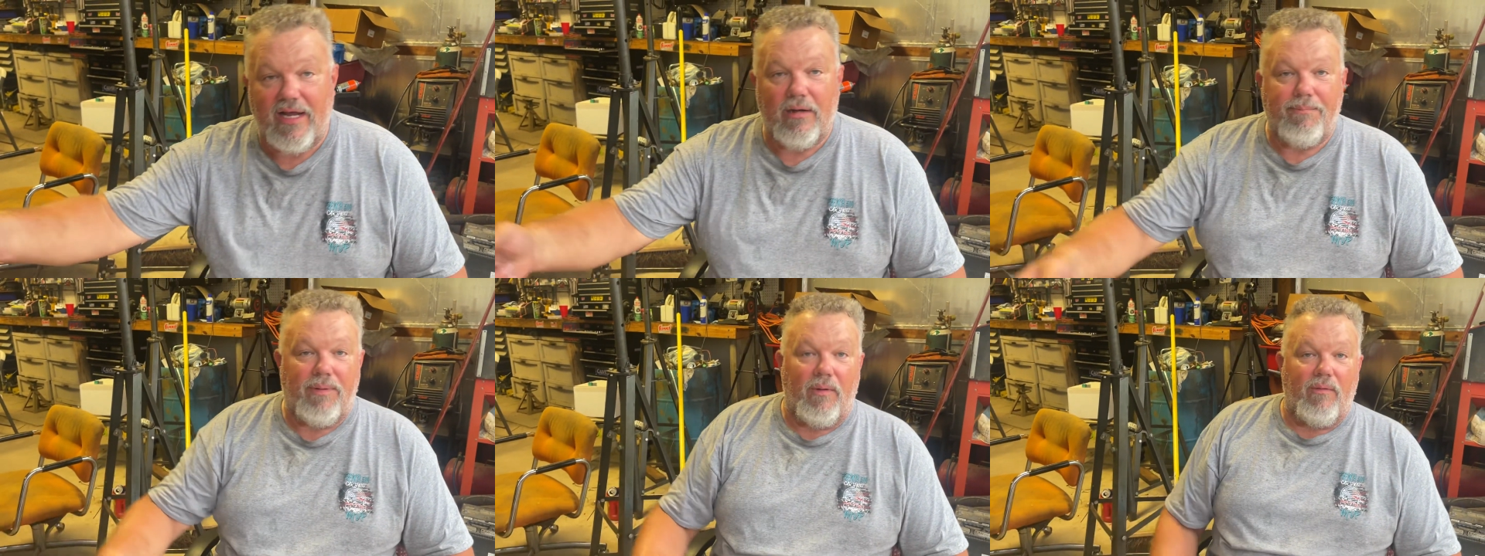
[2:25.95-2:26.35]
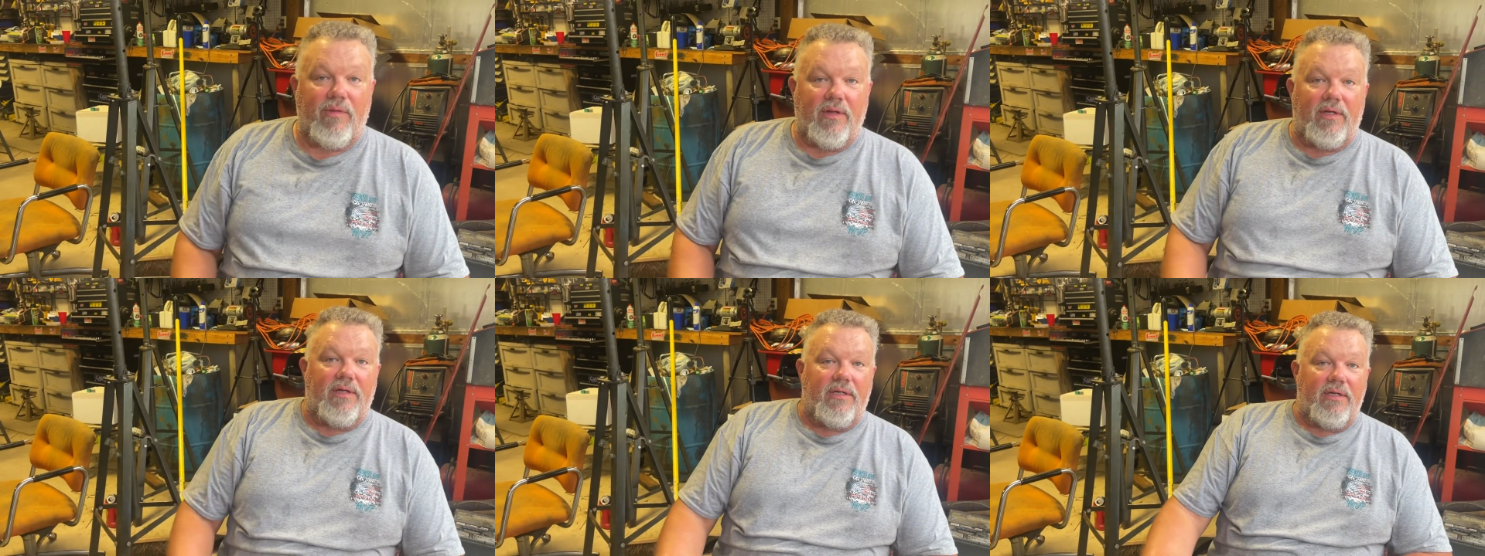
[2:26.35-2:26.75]
to pull
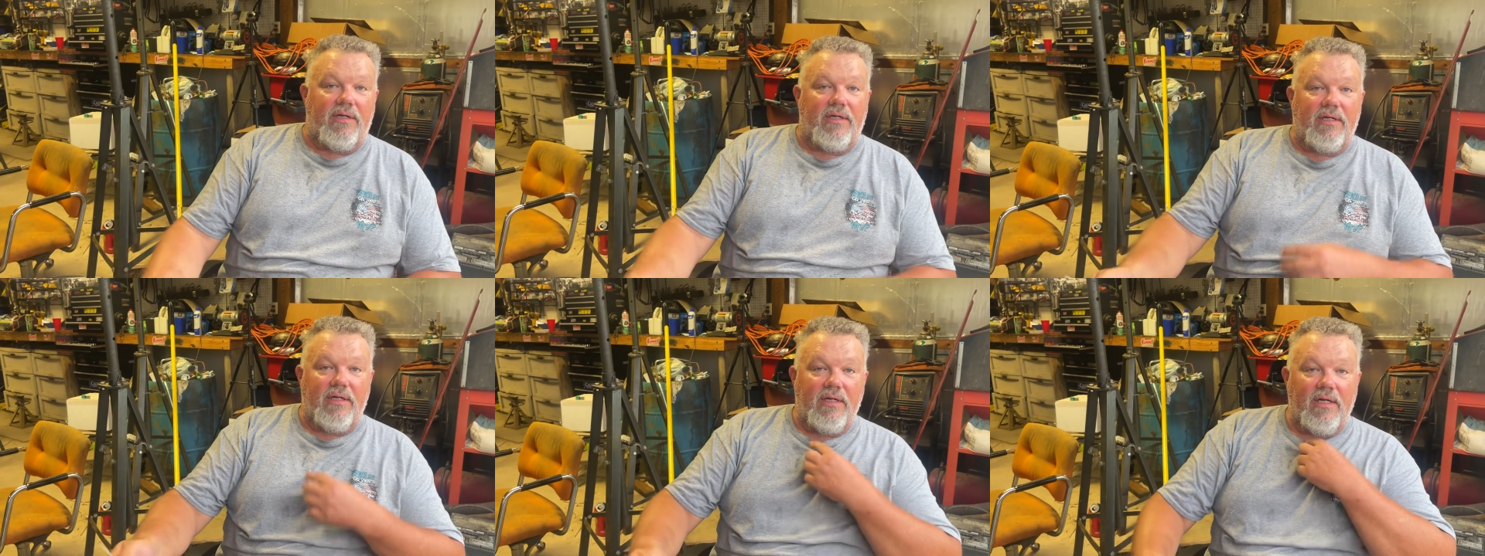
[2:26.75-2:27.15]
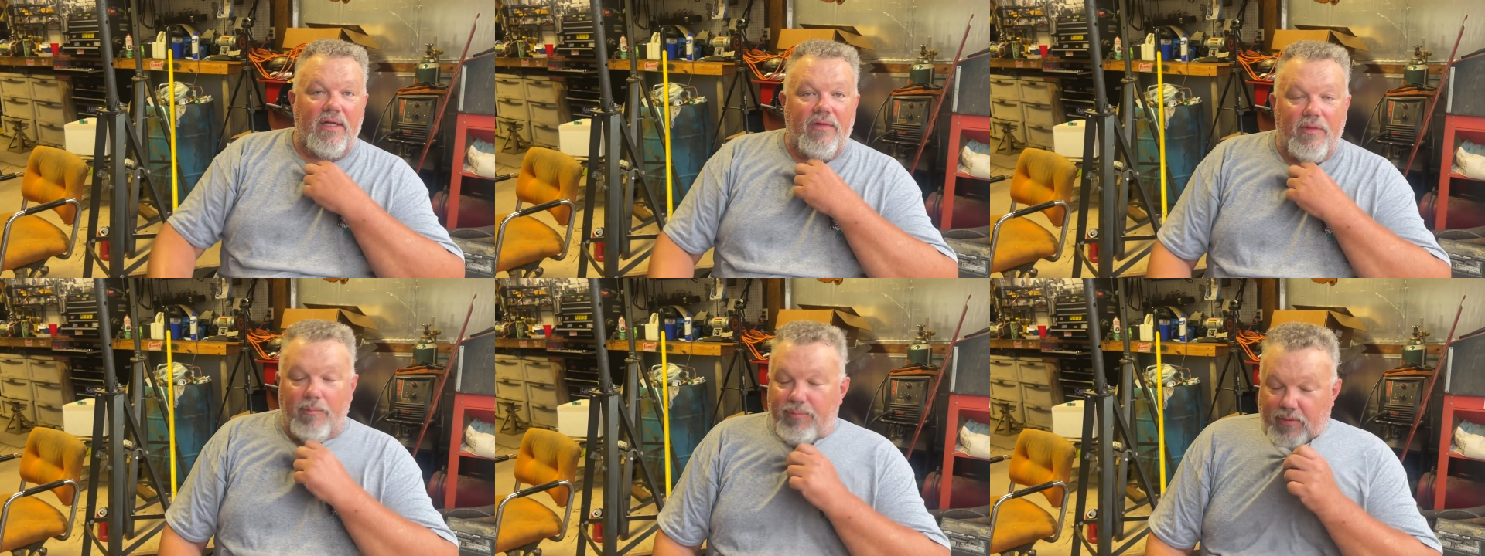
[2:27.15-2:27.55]

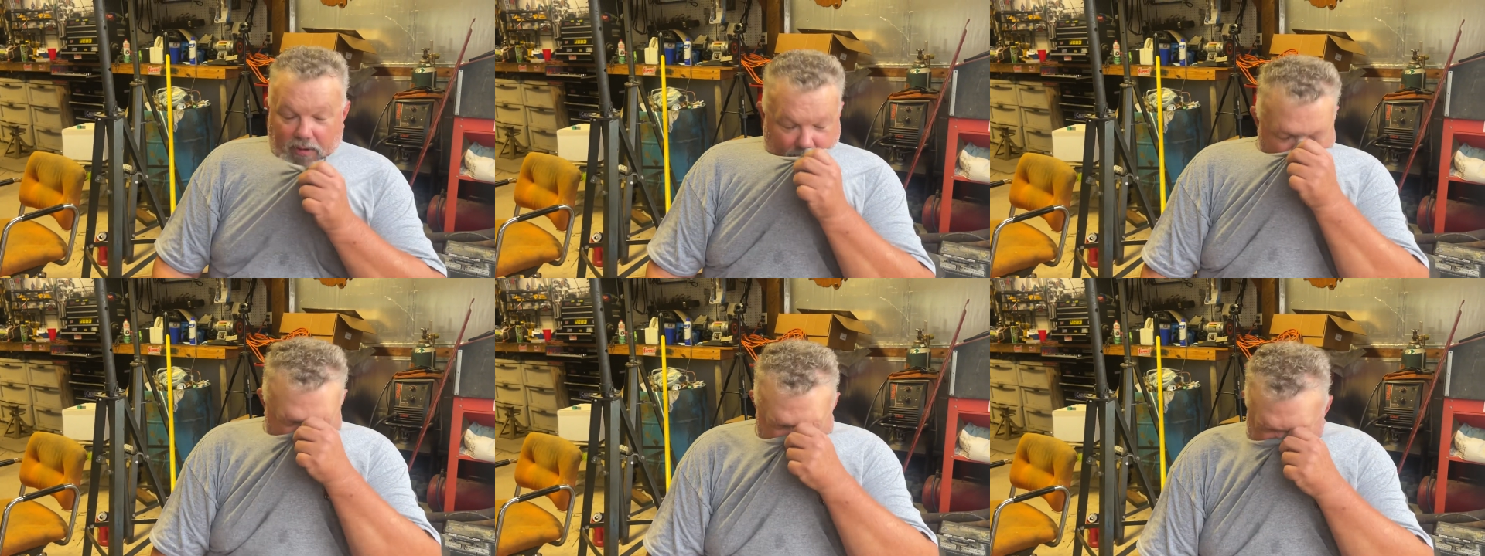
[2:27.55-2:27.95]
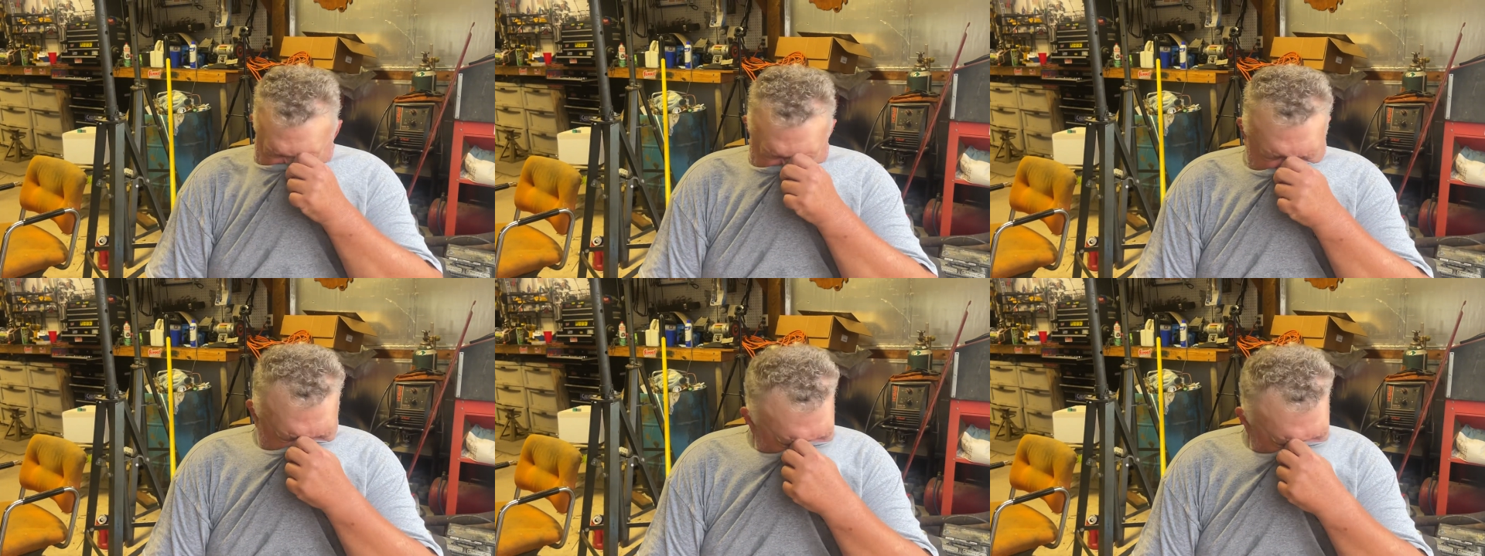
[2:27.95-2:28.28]
the prongs